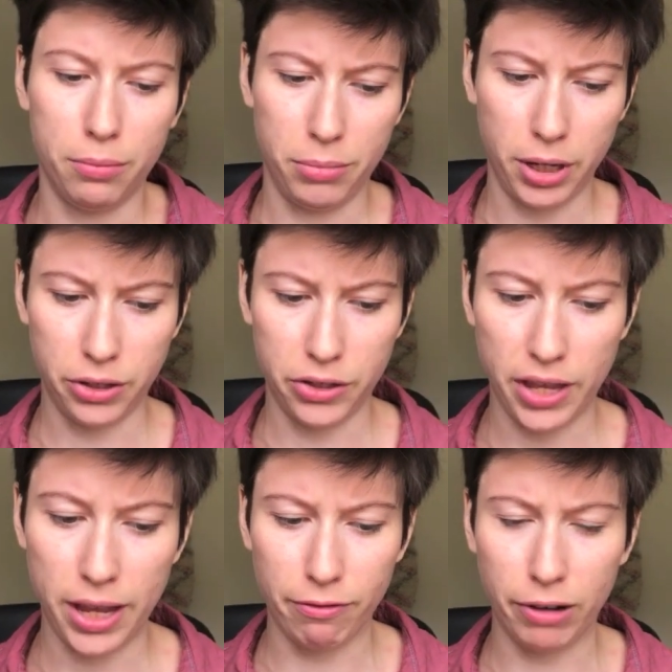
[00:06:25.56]
Because
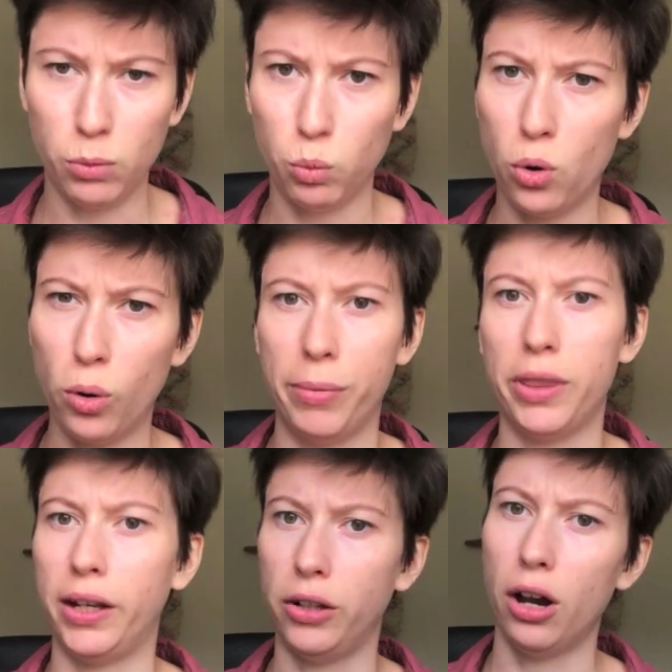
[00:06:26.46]
they get really warm,
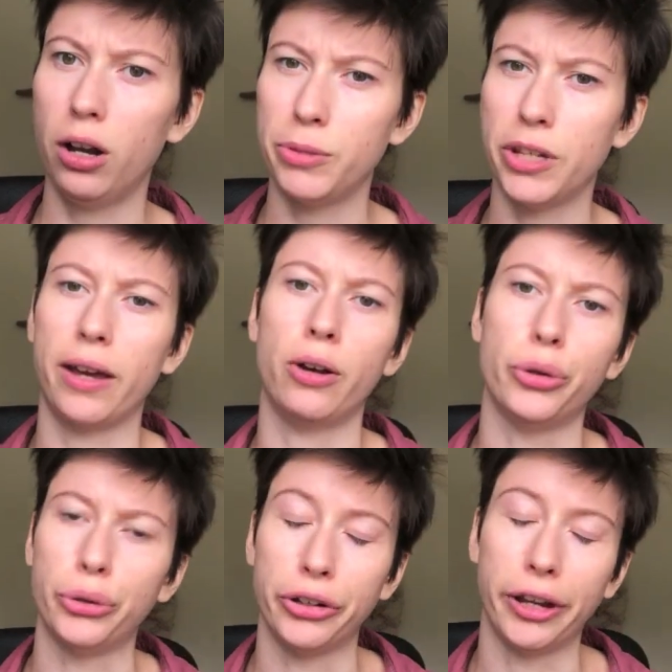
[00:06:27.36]
but then your arms get
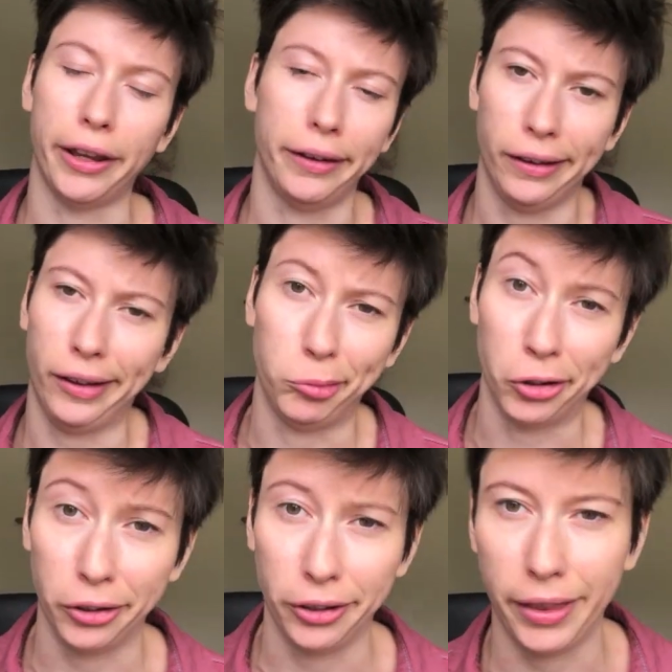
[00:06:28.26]
cold, and I'm
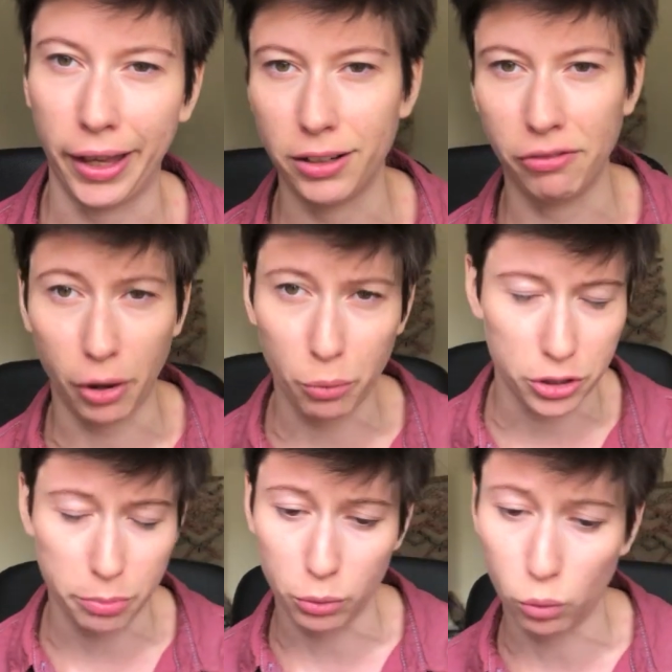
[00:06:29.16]
not good at that. If I
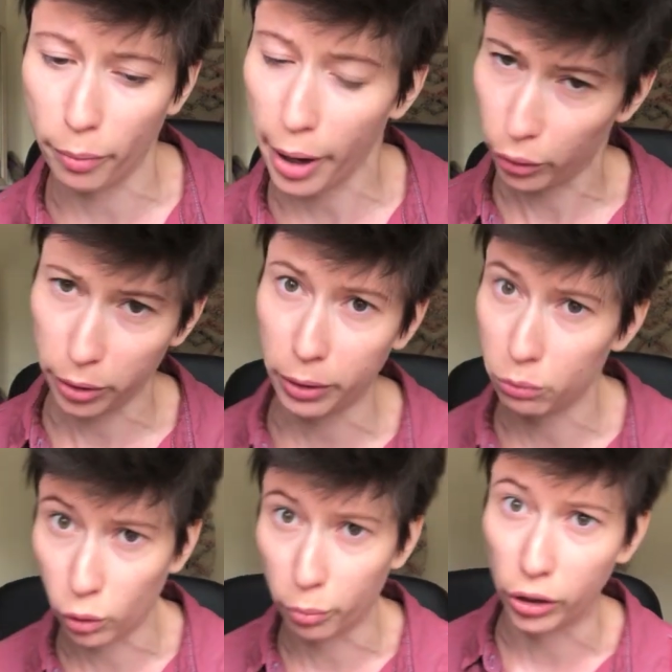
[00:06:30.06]
want to be warm, I want to be
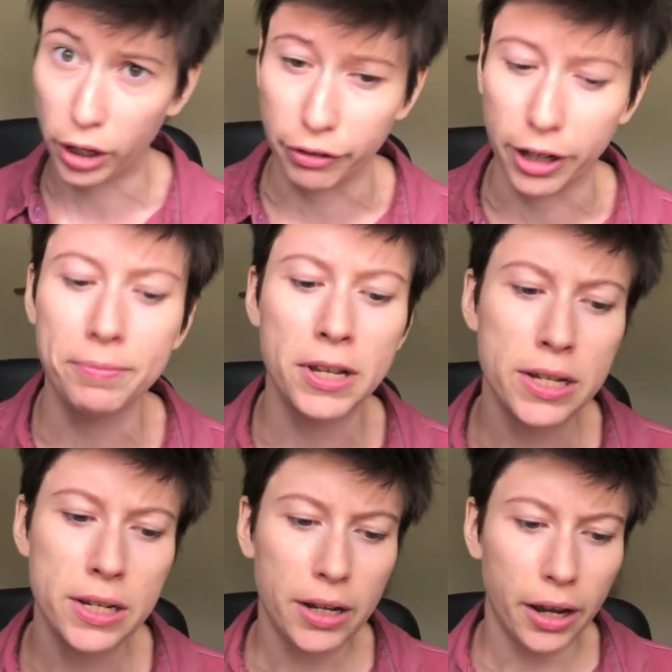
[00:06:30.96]
warm all over.
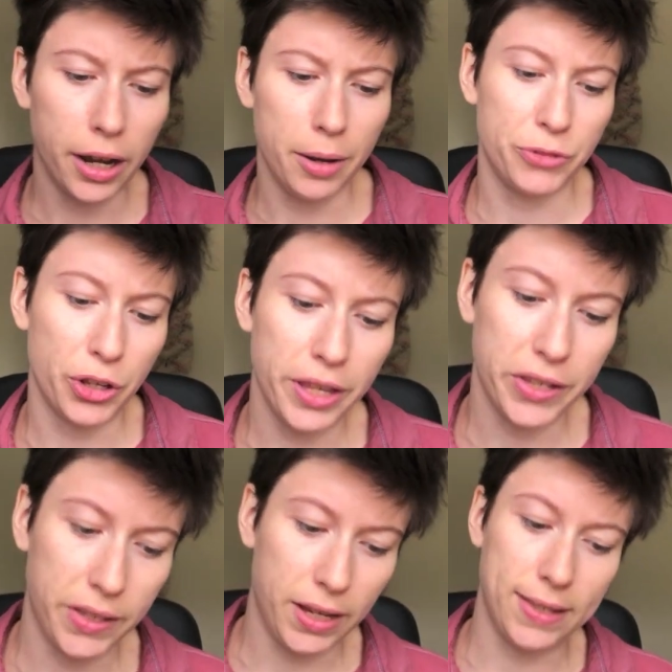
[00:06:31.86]
So
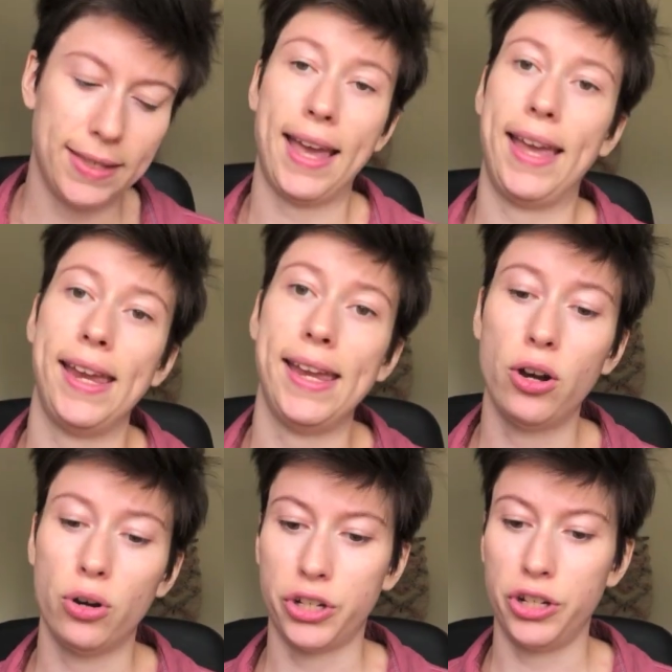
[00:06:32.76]
this is a
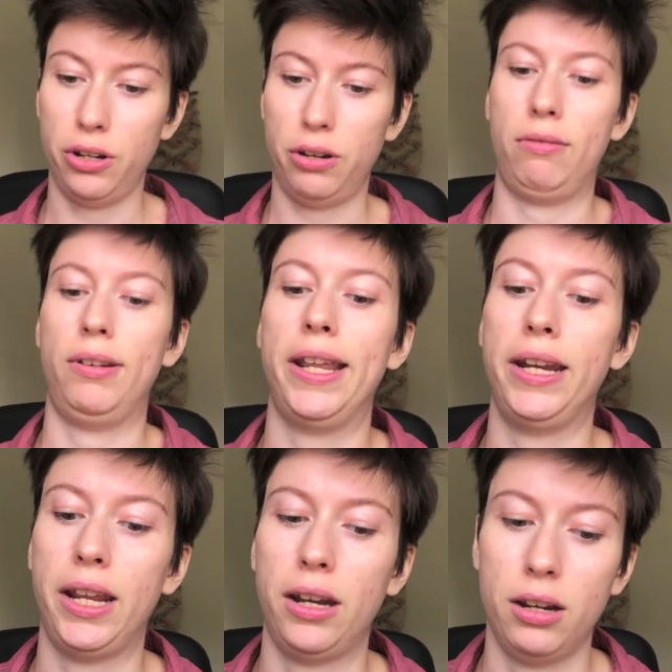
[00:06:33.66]
cotton
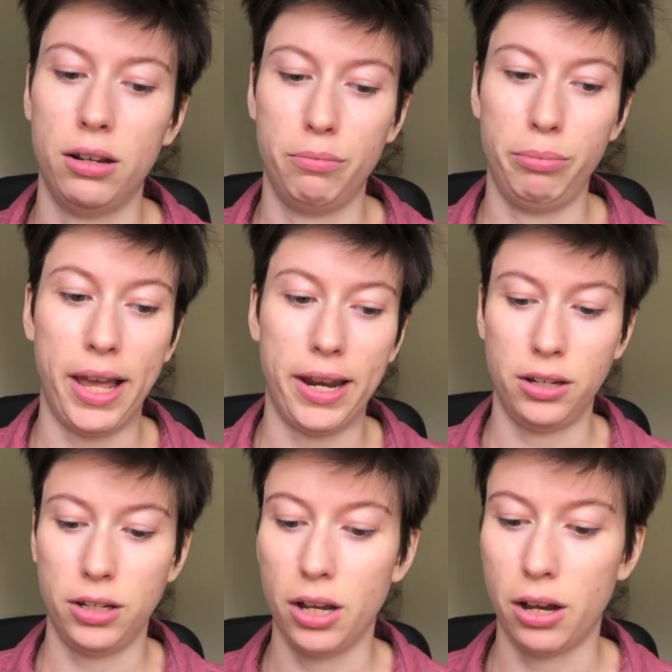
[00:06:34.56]
linen
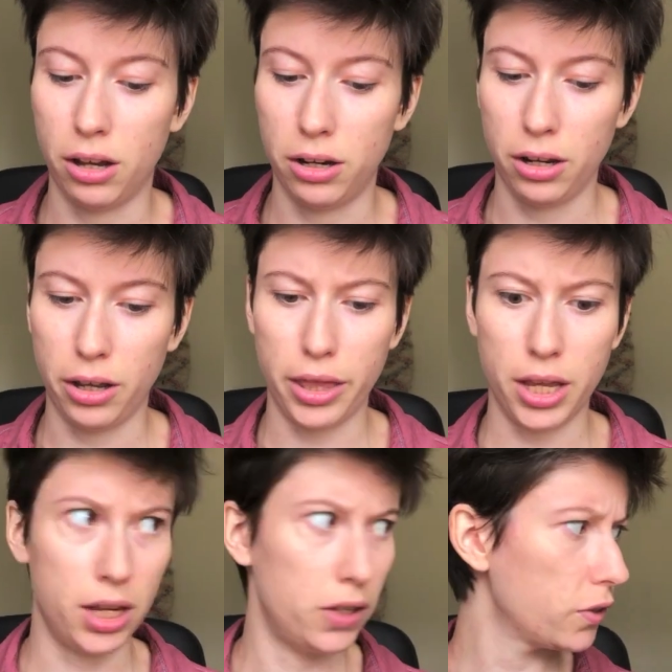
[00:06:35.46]
blend yarn. I
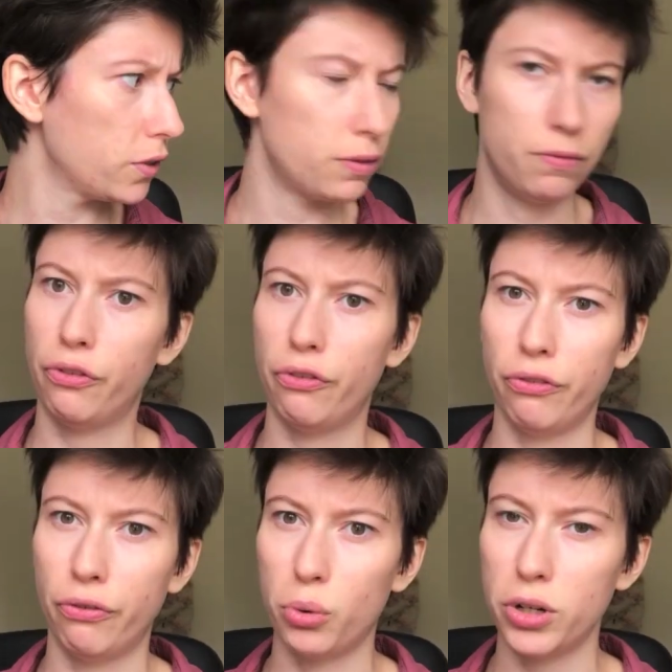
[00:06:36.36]
think it's
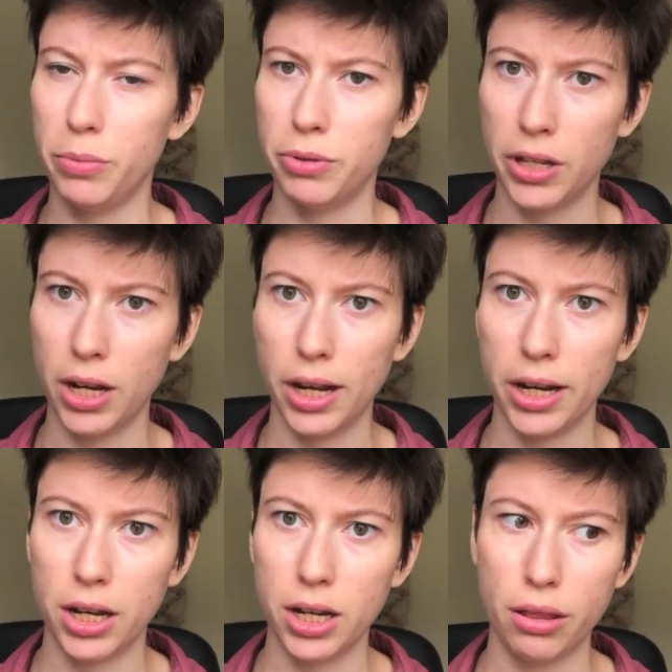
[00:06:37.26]
40%
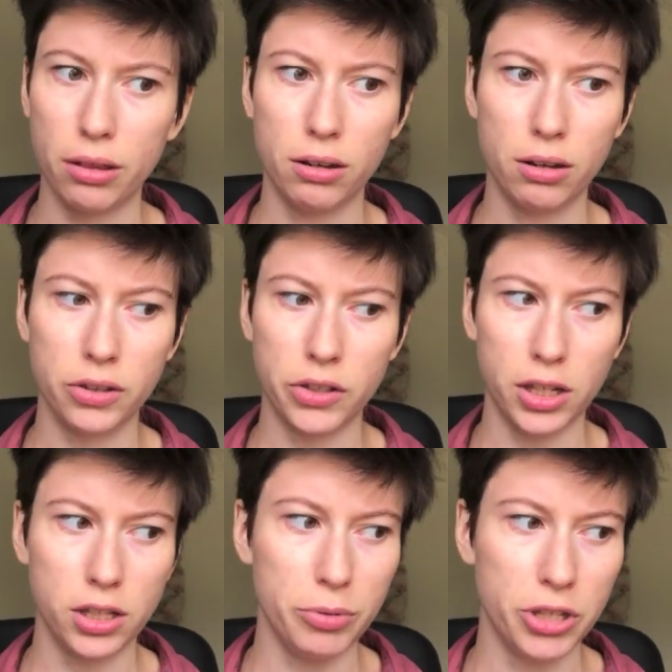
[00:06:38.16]
linen,
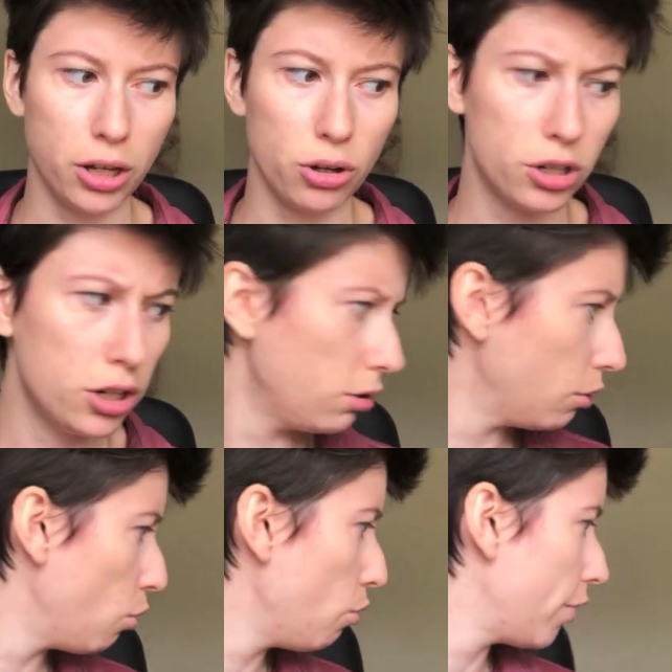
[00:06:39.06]
60% cotton,
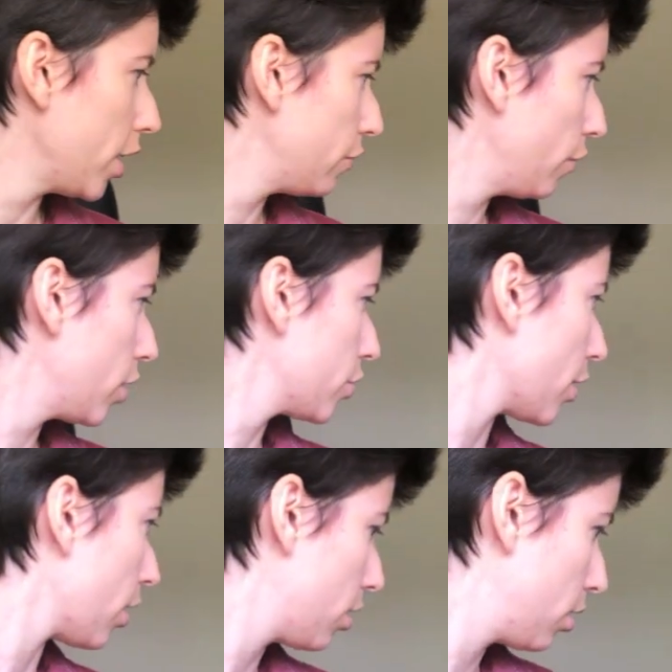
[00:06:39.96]
or vice
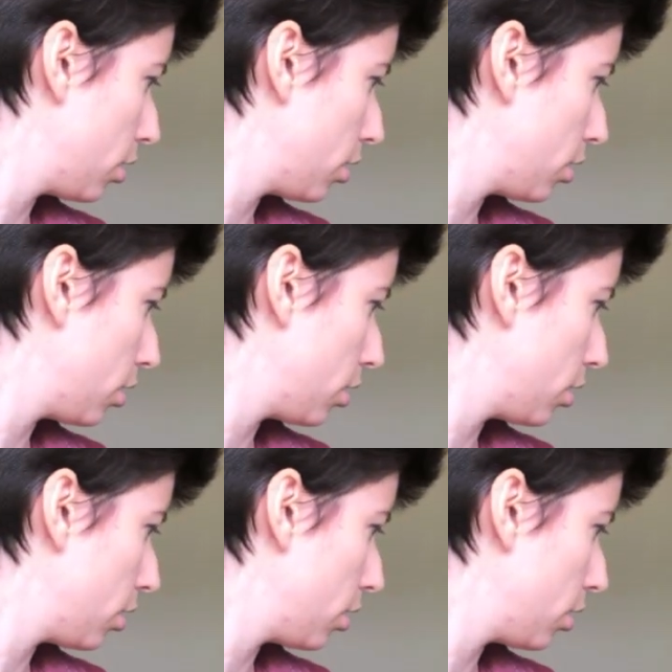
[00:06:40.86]
versa.